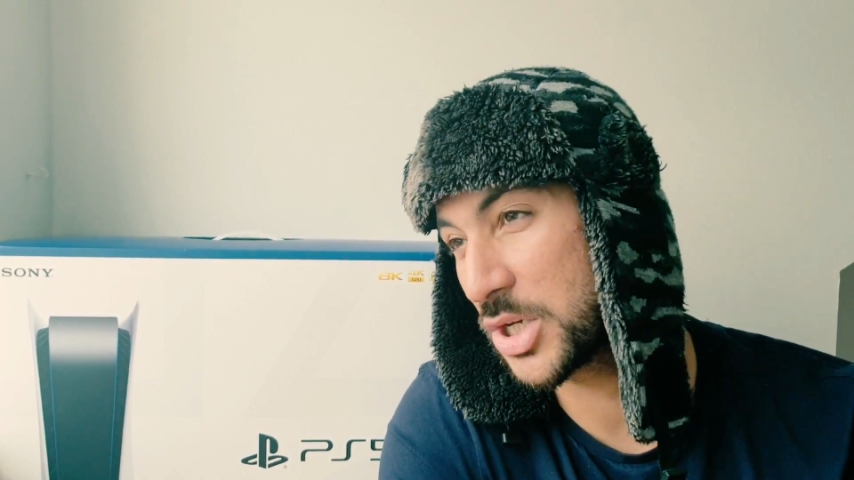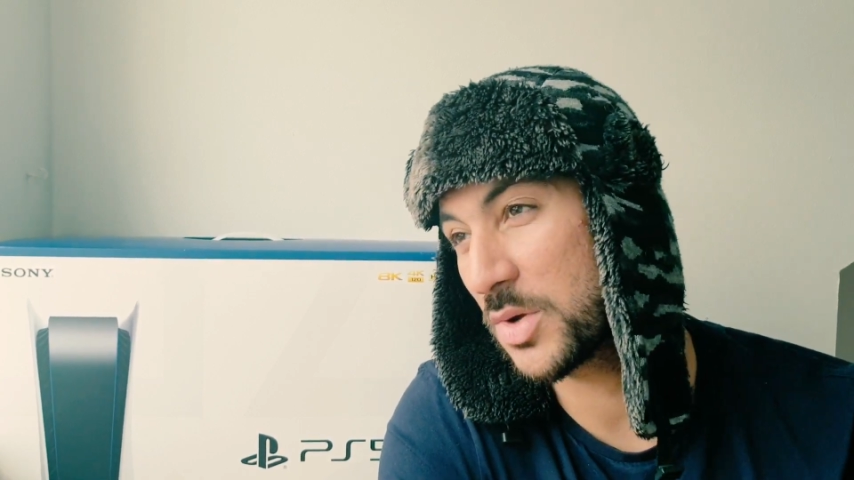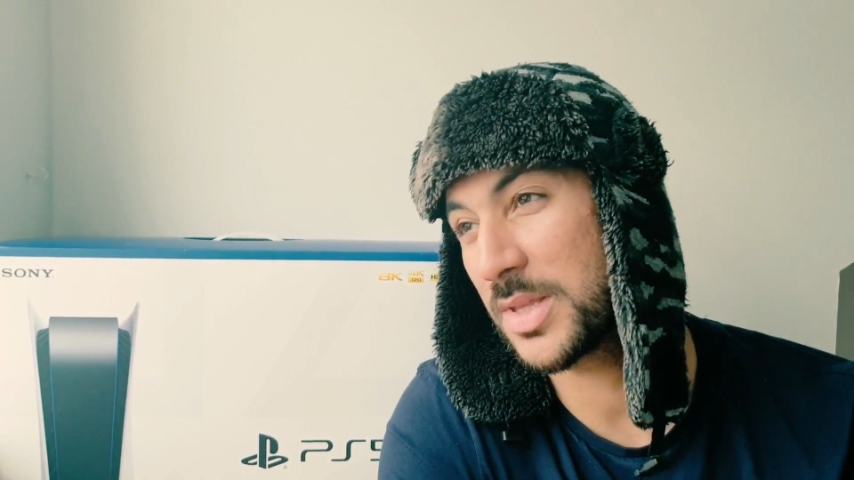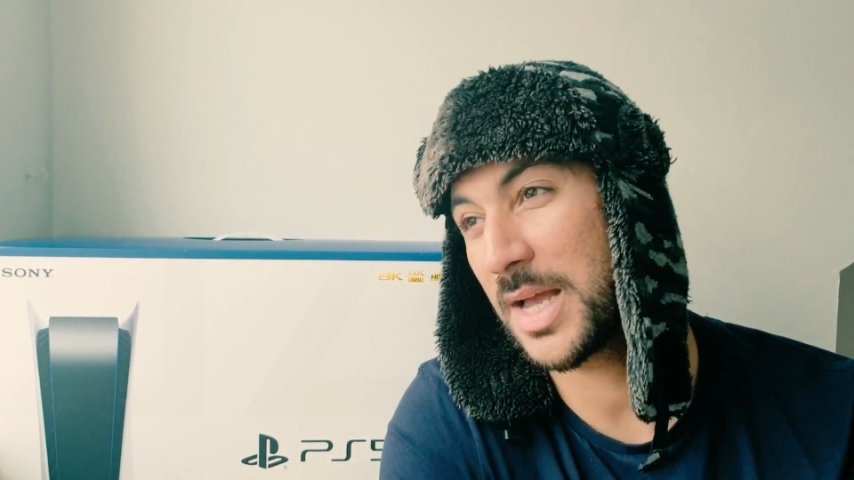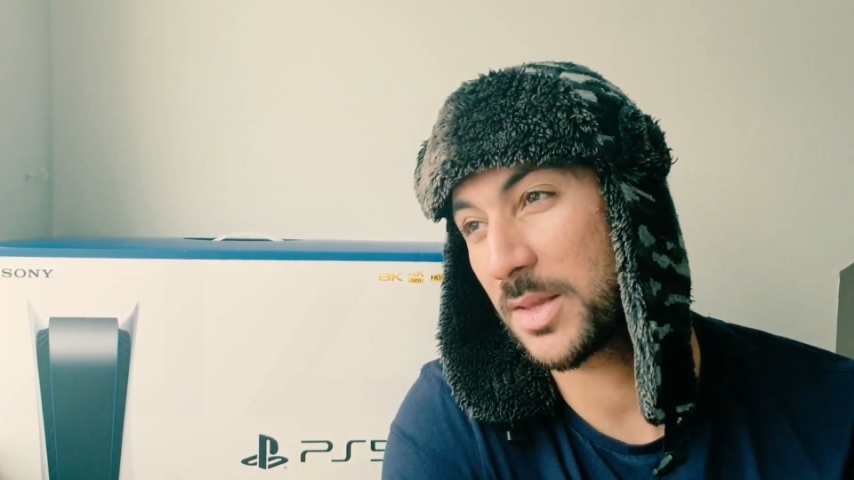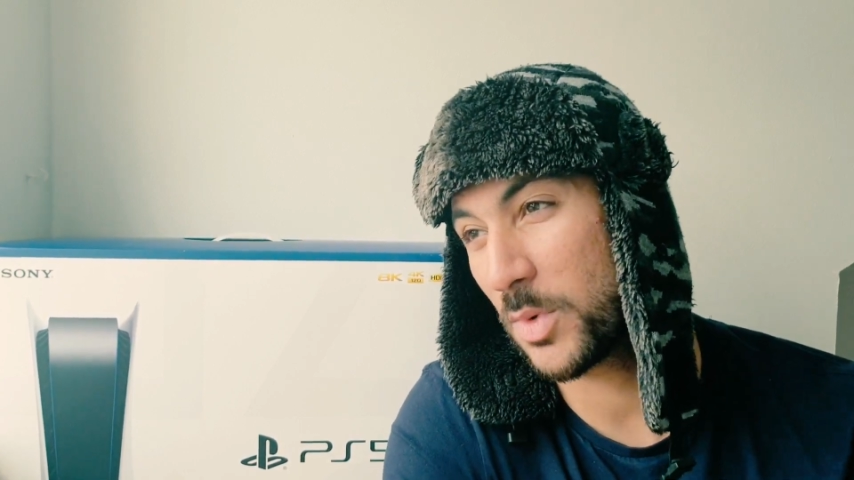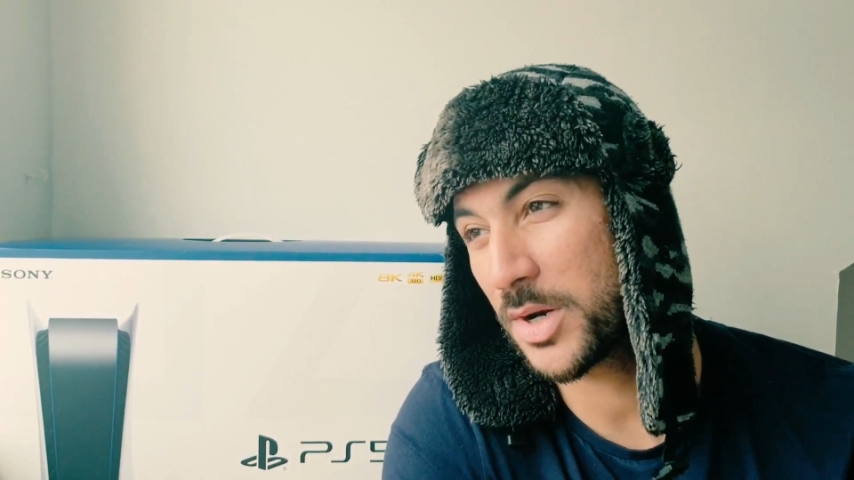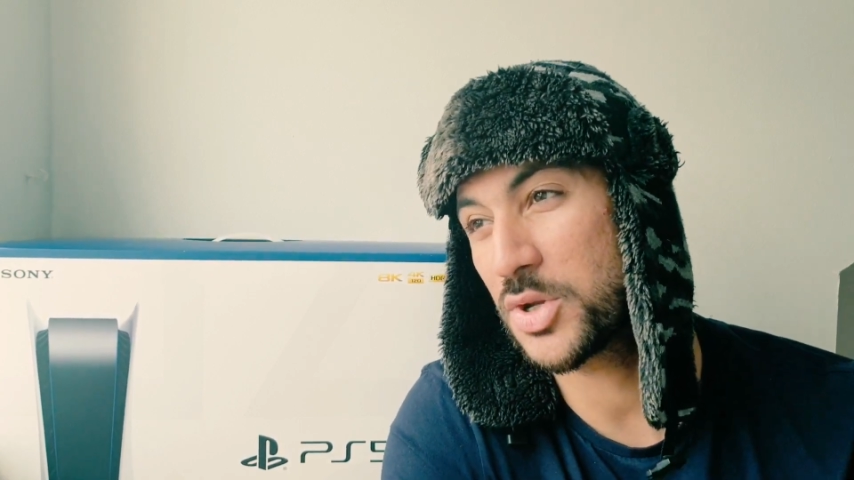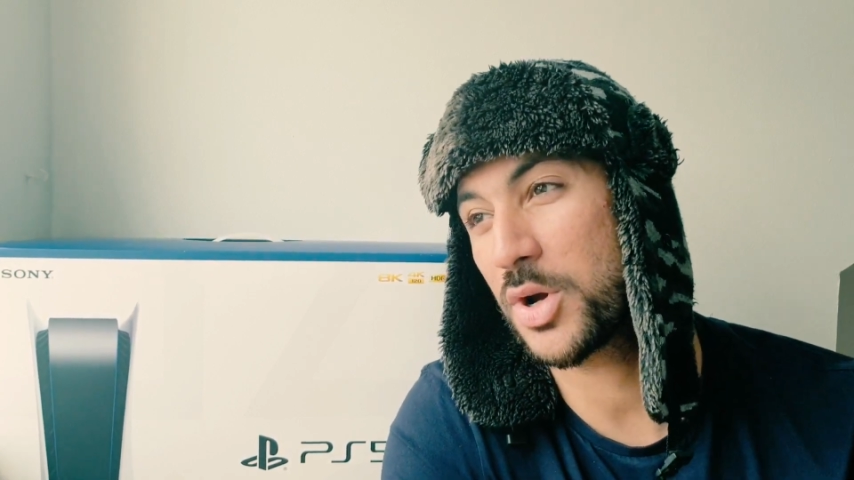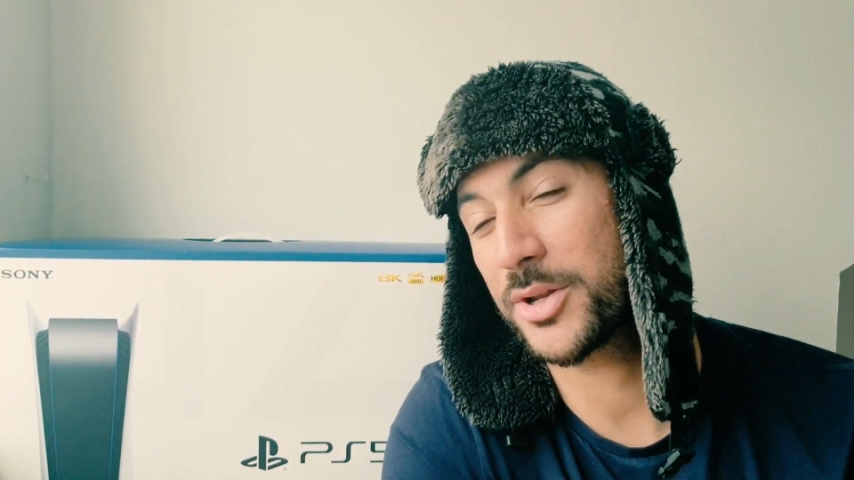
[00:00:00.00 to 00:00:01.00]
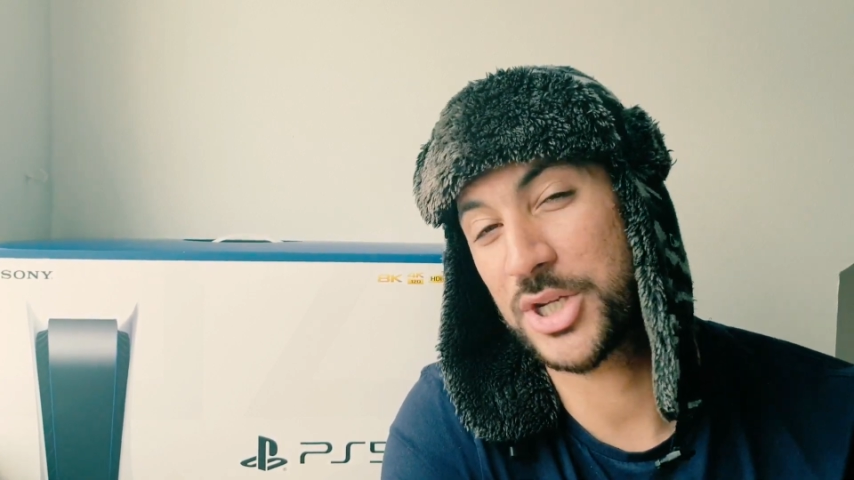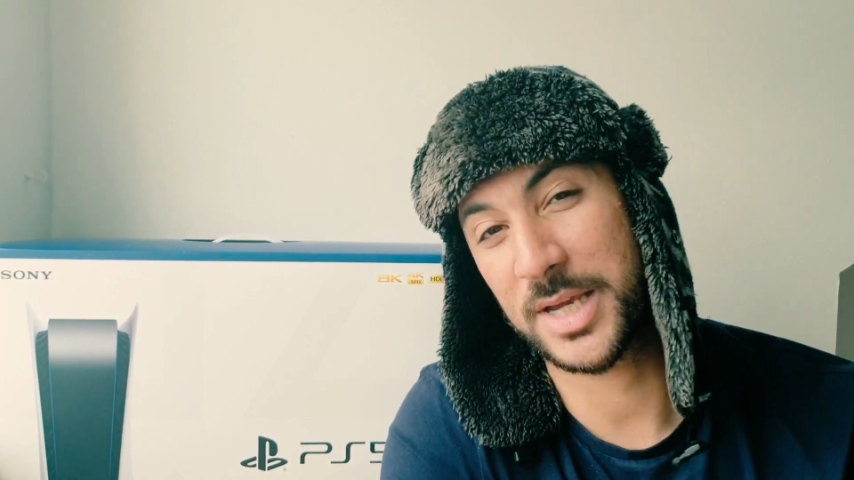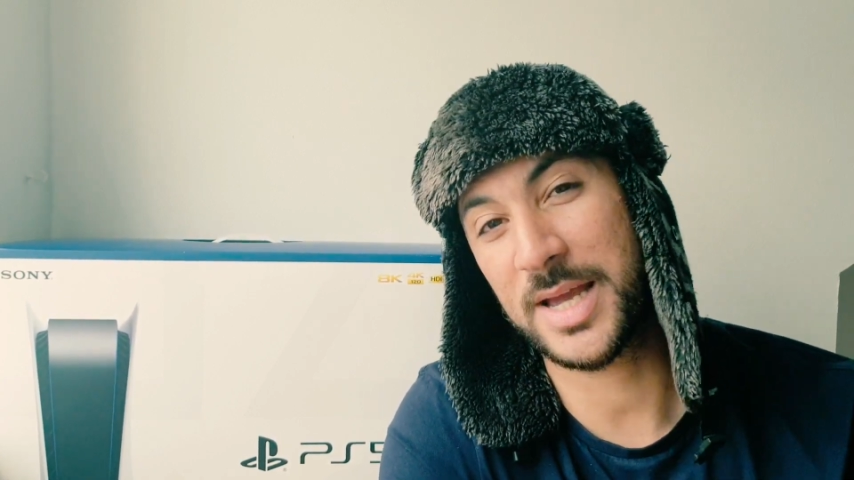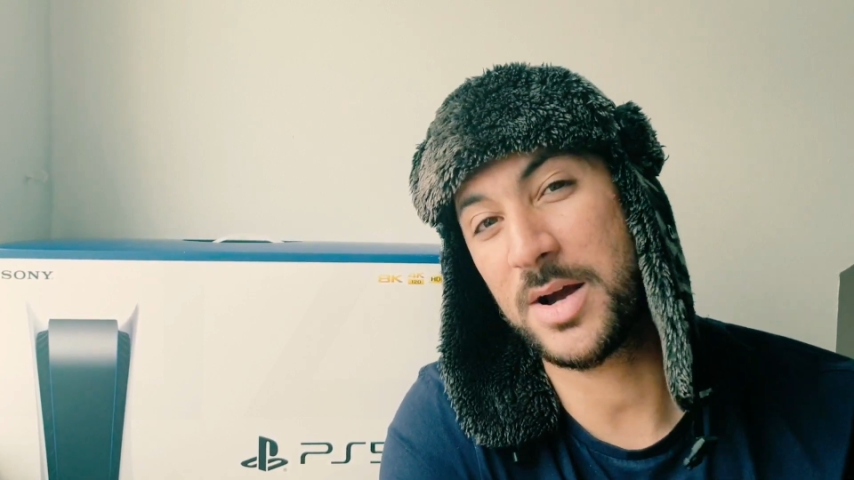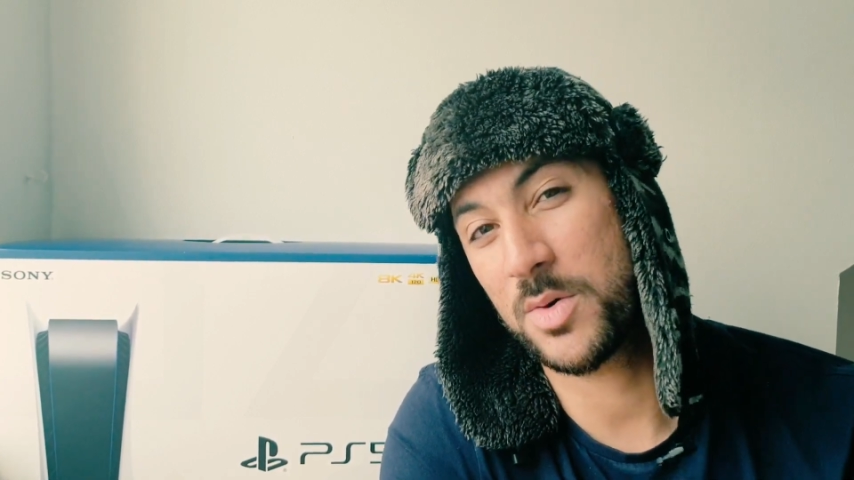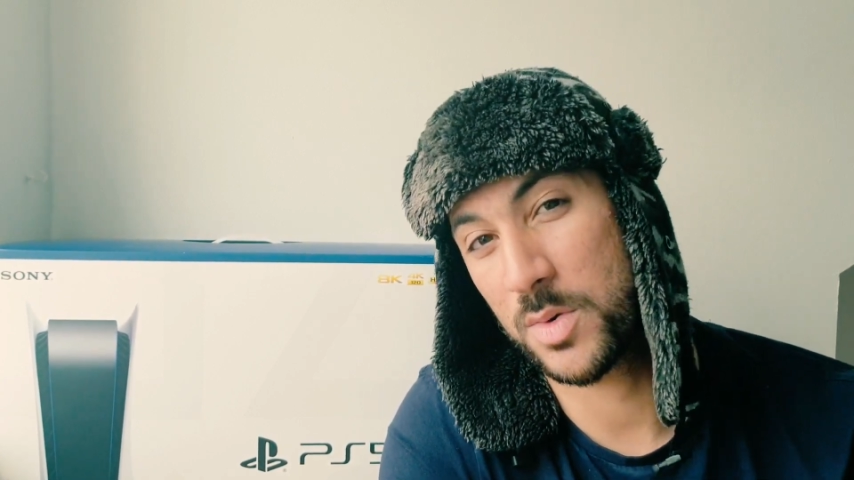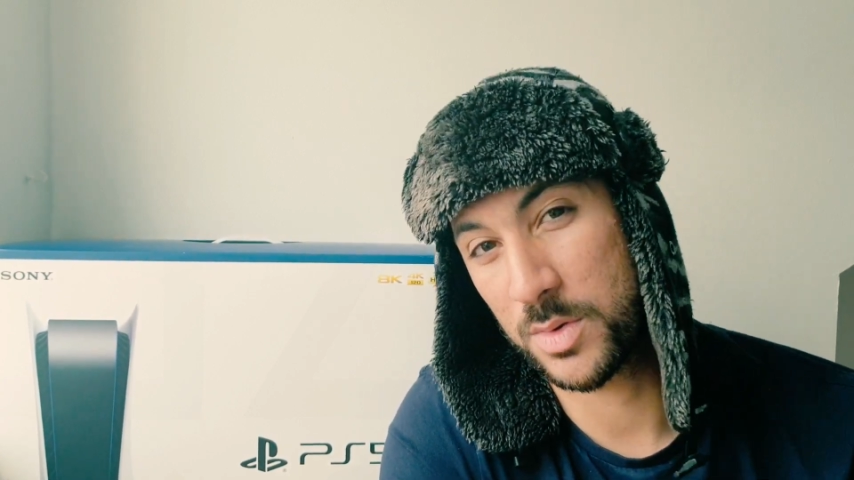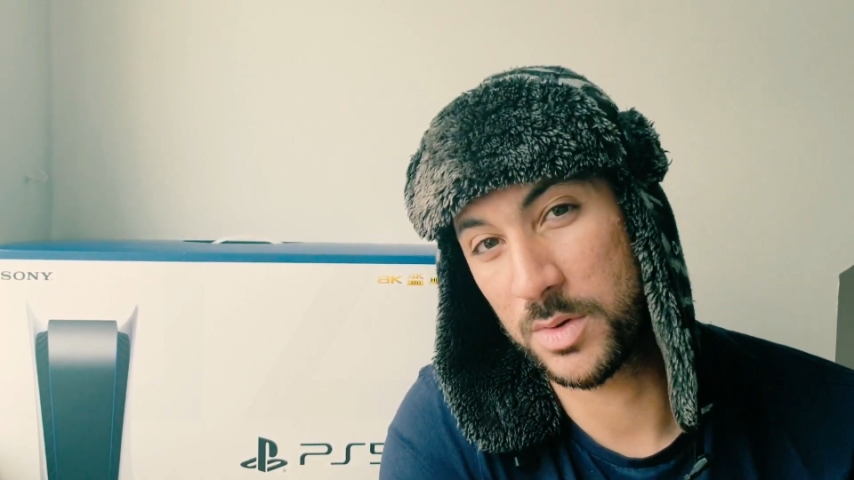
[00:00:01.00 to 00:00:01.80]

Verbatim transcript: She goes, Dad, why don't you go and check it out?